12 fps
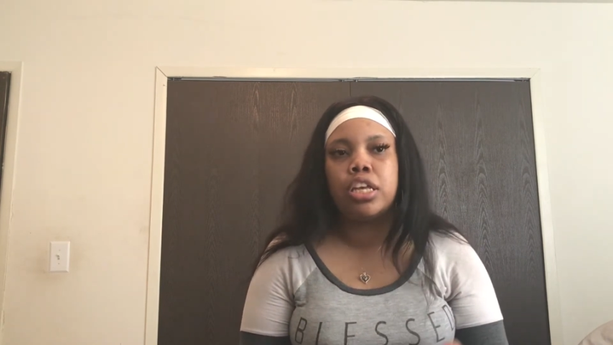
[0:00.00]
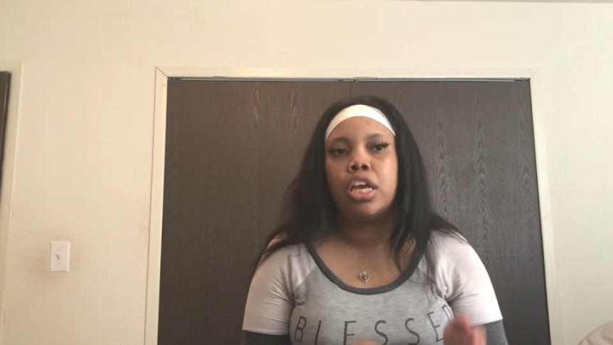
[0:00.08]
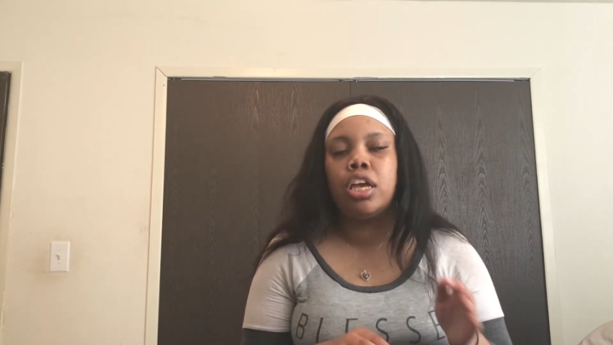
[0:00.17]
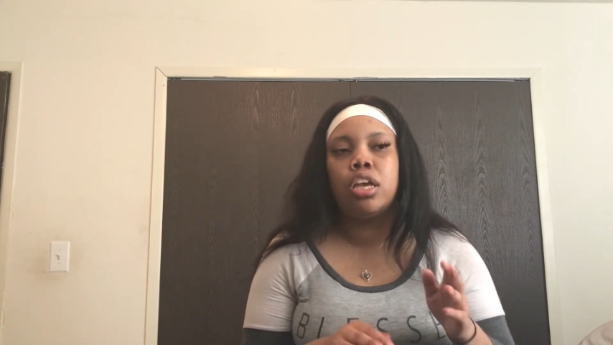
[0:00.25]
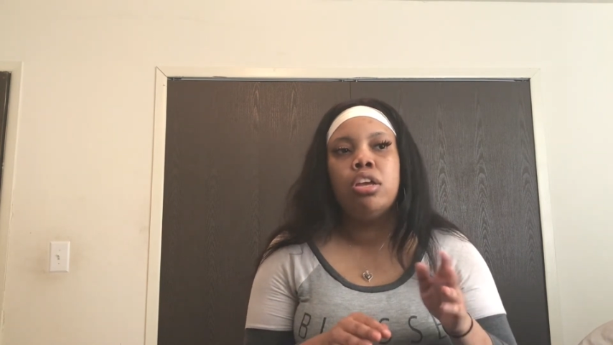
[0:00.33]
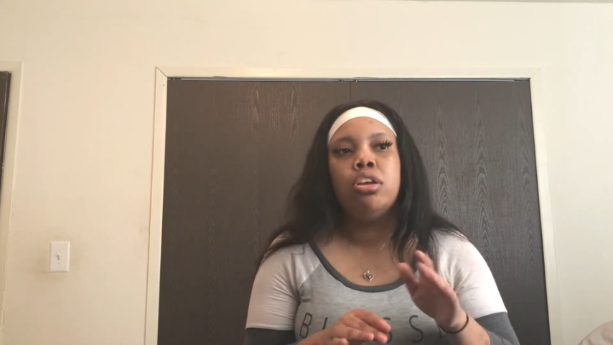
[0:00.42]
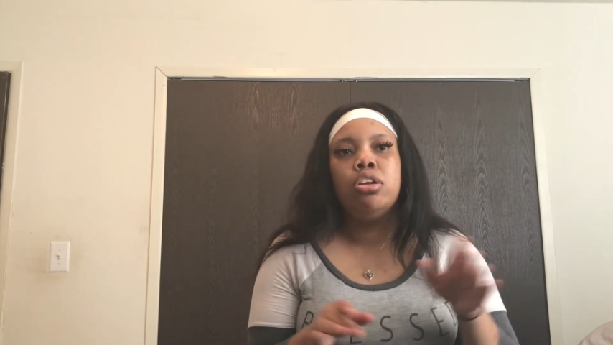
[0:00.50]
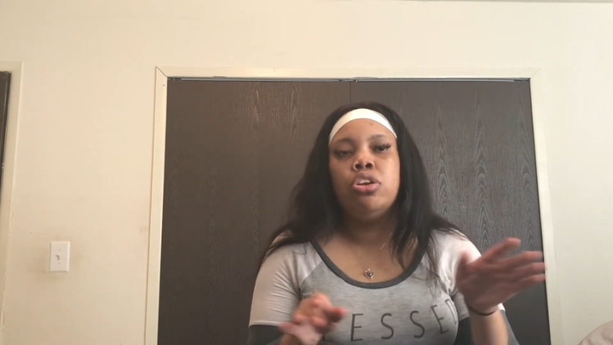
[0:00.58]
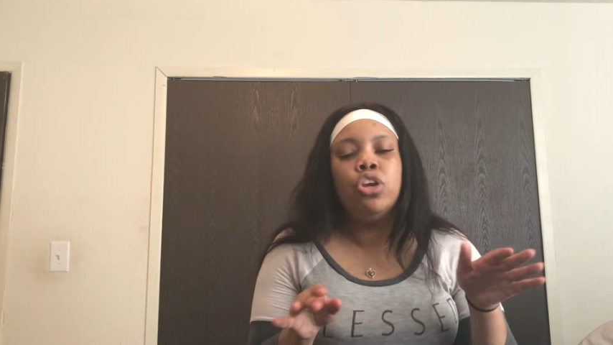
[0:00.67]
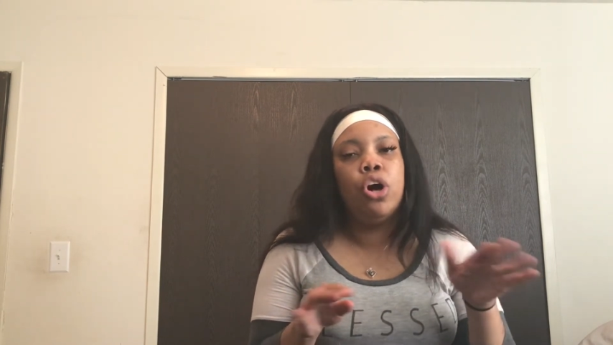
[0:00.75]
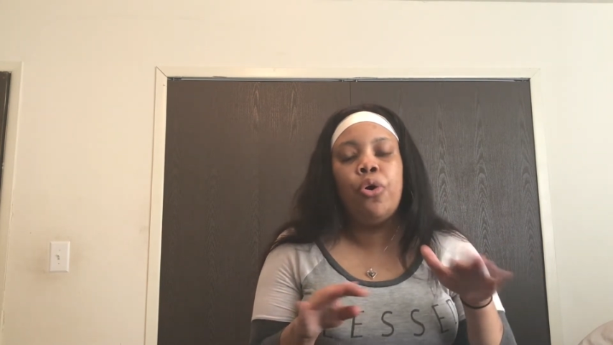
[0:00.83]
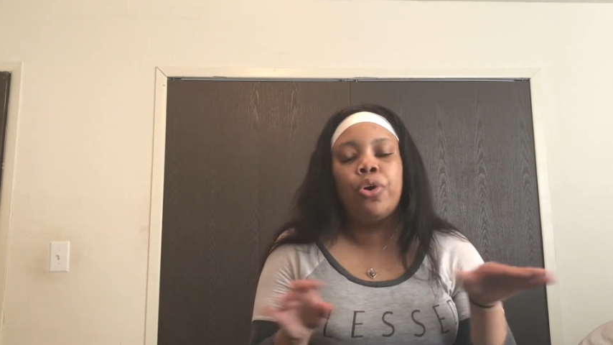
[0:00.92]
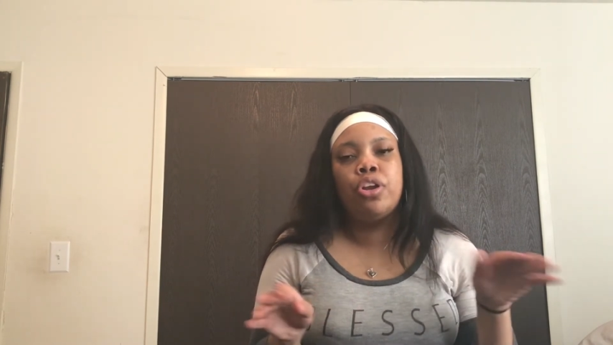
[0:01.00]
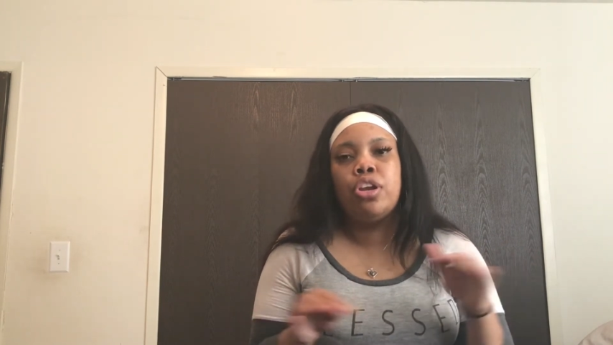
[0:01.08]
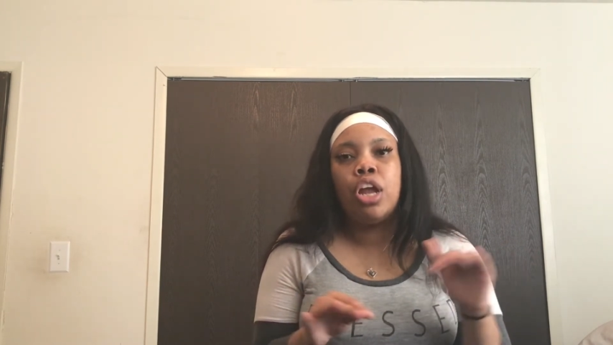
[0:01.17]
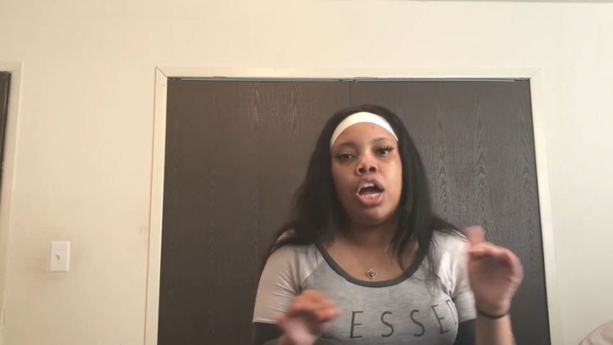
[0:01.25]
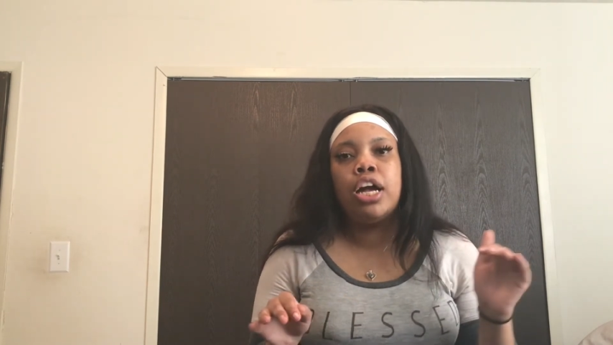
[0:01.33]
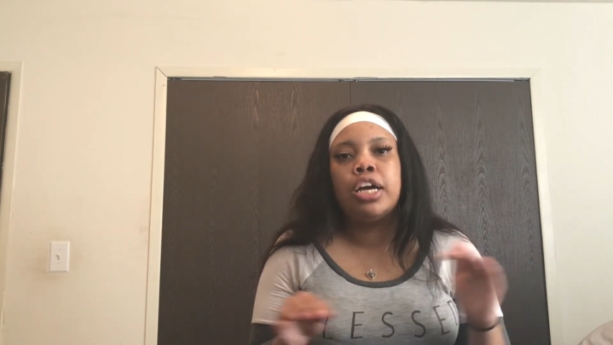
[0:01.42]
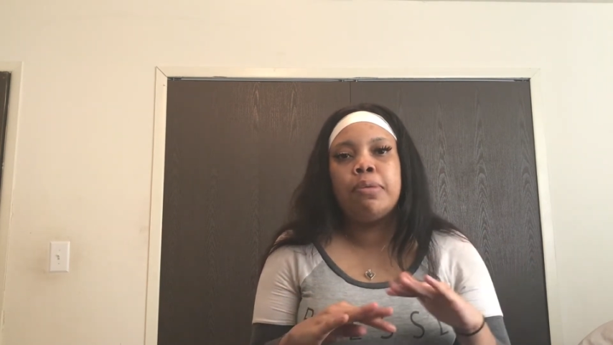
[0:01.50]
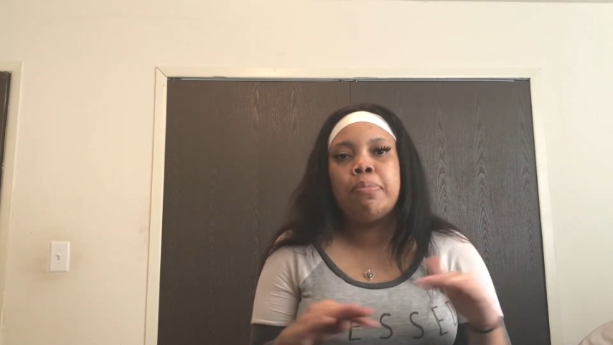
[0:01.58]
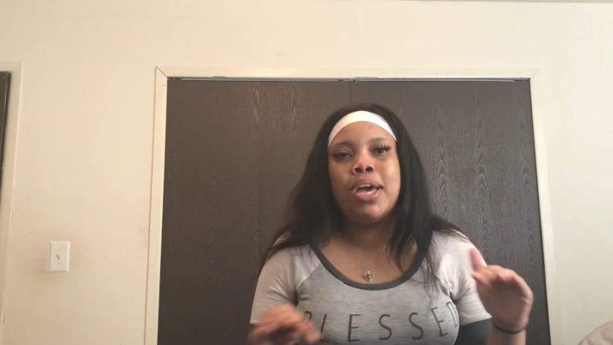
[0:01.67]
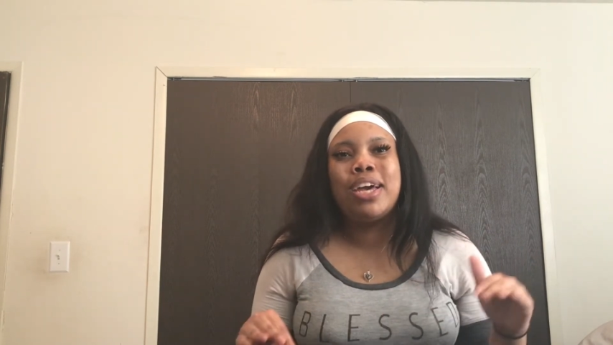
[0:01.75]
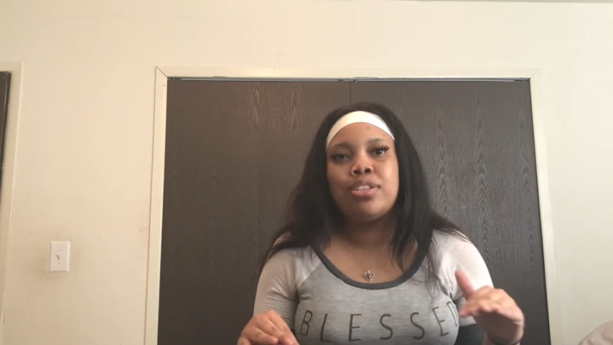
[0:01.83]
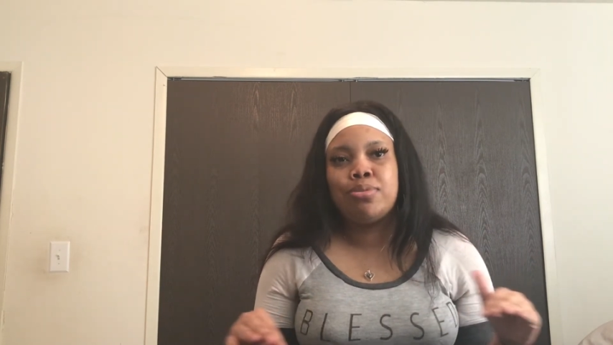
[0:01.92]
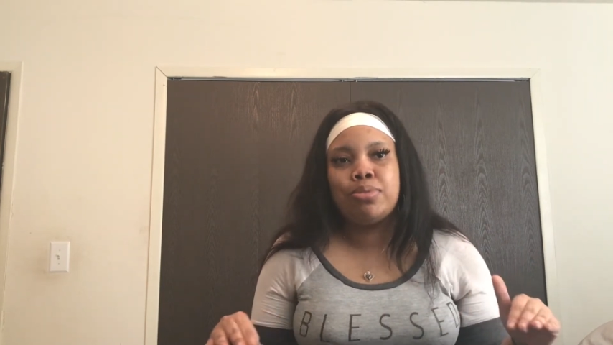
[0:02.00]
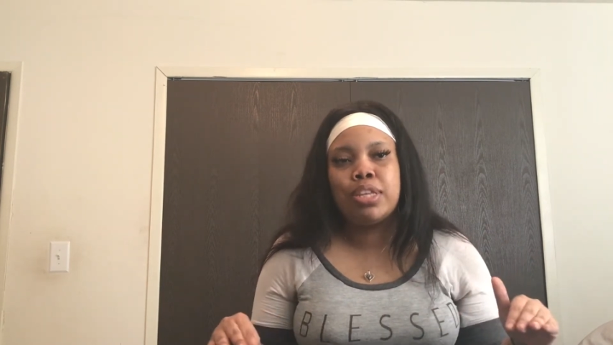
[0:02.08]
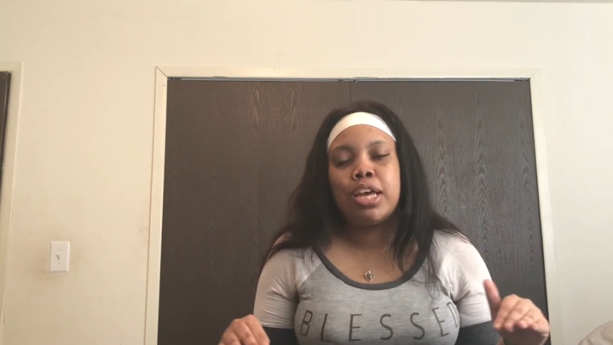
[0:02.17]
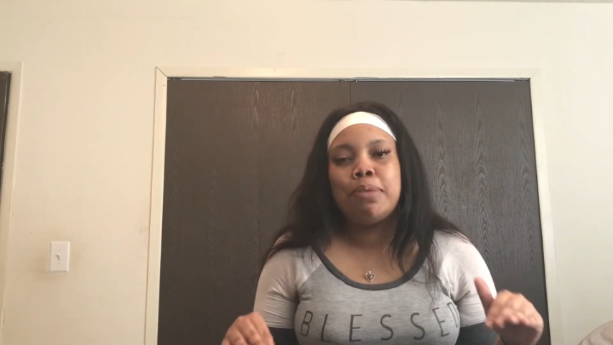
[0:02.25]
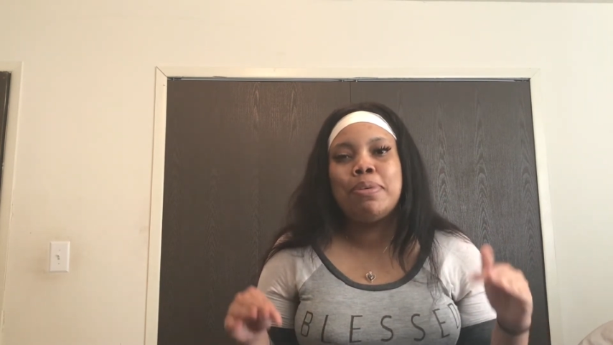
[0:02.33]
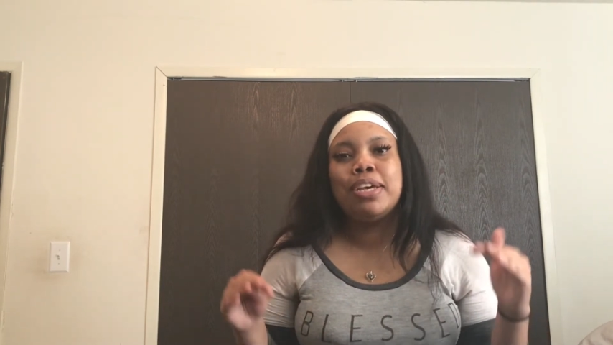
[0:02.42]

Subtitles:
Like, no, you're not going to pass with that.